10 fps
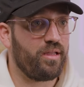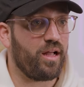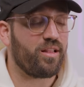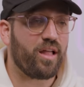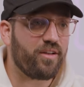
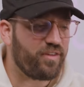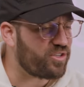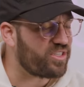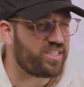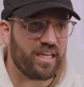a lot of us
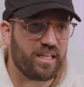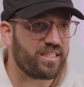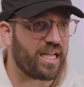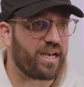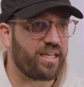are sitting in
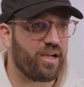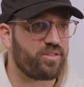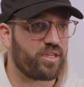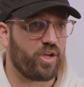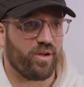these ad
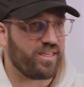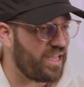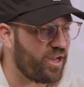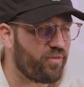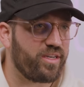accounts and going
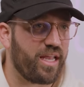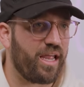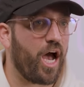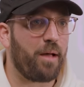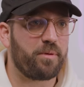day over
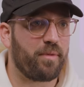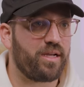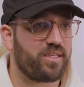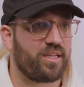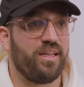day,
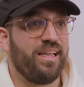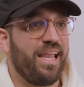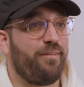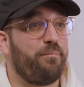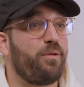optimizing
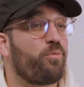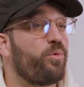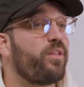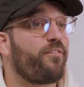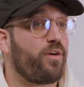and being
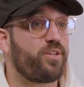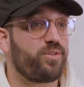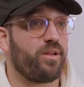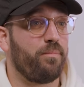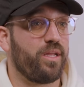really
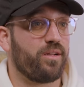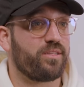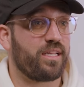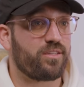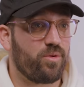frustrated
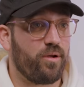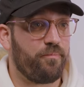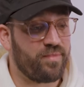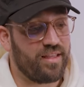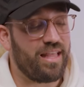because guess
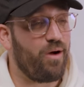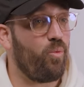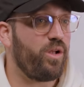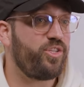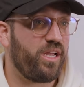what? That
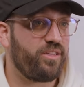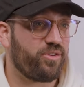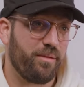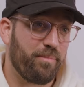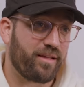one change
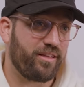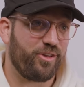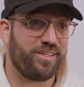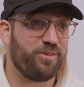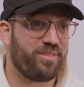or impact that
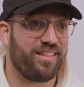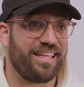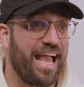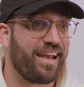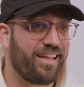you did within
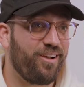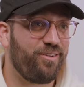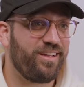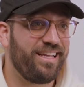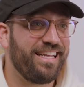the ad
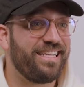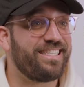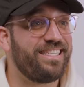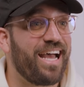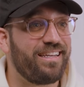account
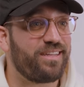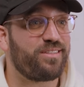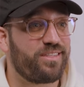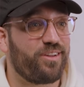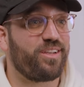is not
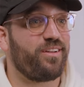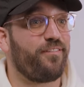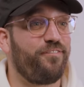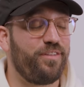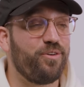necessarily going
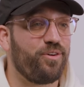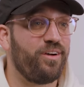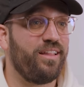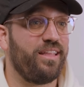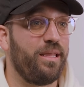to
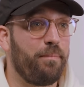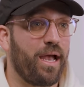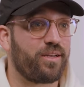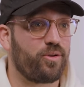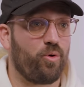feel the
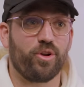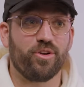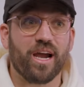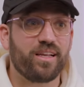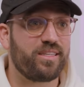impact or you're
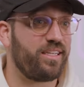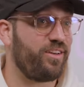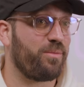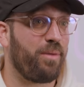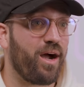not going to see
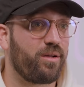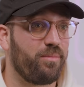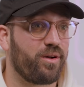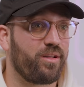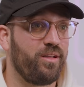in your
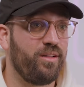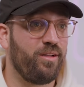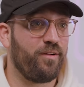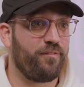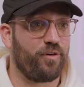pocketbook
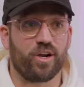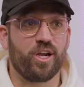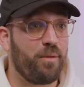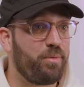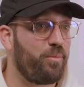for a
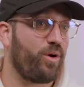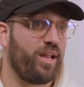couple more